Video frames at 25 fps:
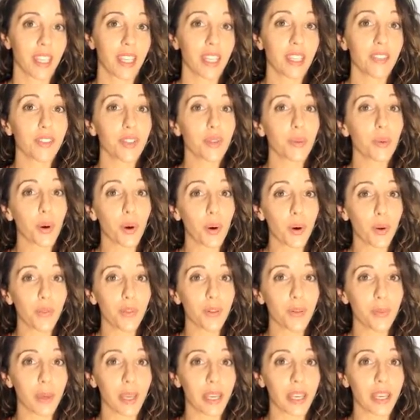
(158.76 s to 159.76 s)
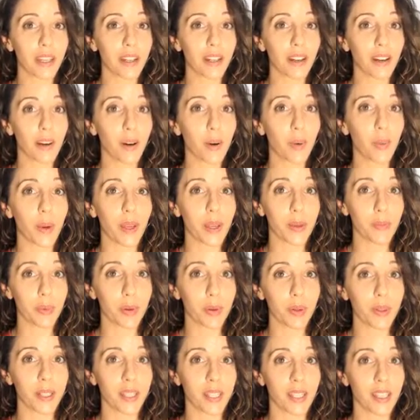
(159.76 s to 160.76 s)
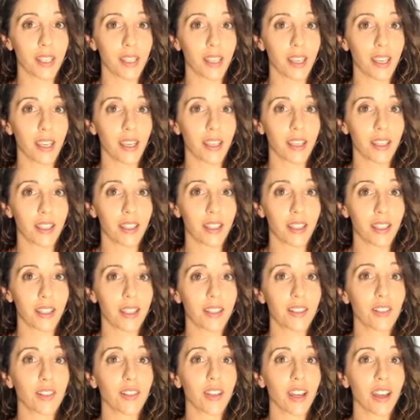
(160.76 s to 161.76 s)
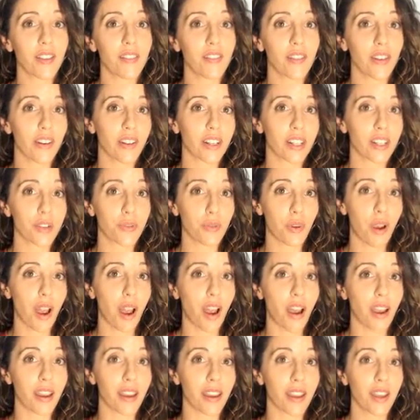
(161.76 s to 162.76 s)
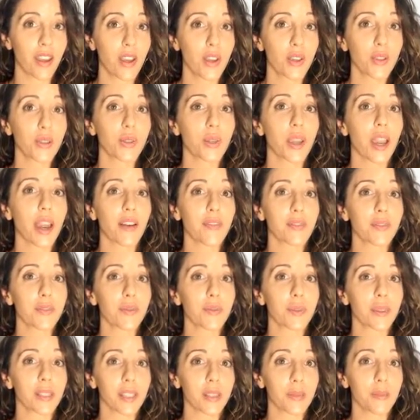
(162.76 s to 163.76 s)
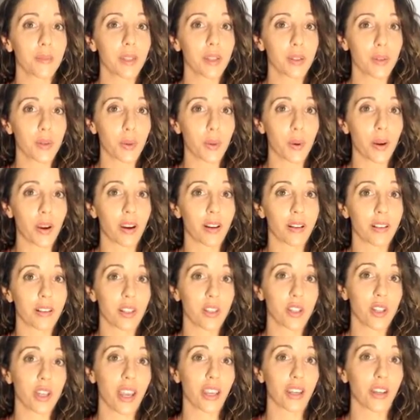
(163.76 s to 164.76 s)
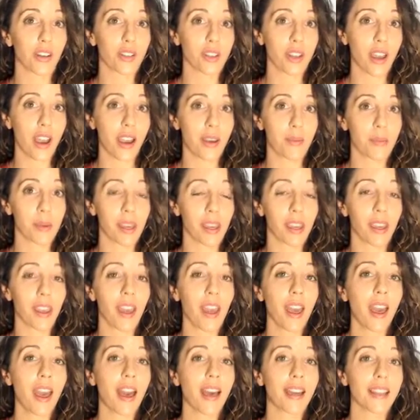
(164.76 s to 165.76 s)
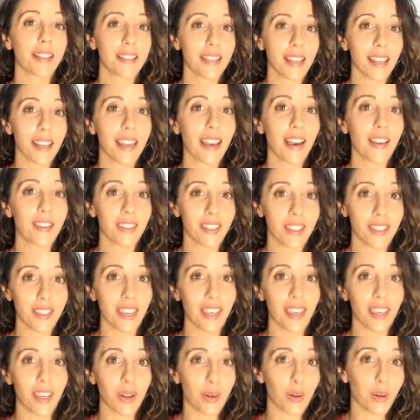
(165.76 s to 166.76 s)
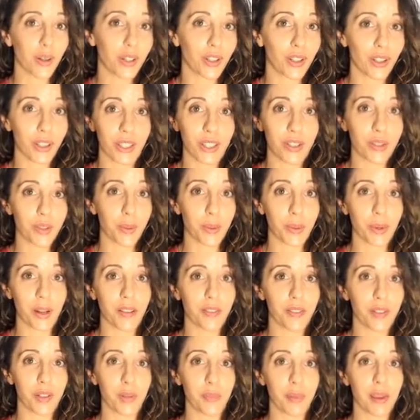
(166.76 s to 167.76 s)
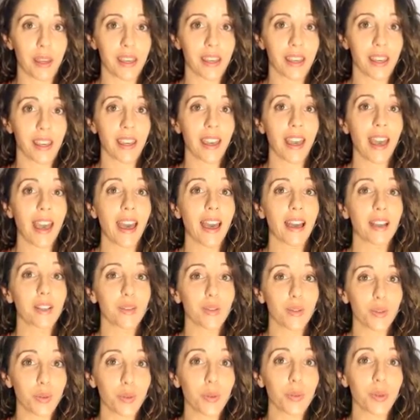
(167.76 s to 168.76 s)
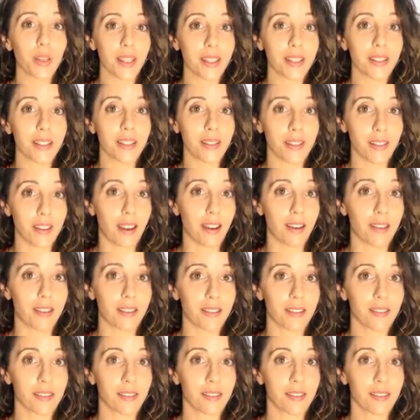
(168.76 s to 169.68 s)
If you overbake a whey protein cake, it'll get very dry. So you have to really be sure to check your timing and take out the cake or cookies or whatever you're baking as soon as it's done.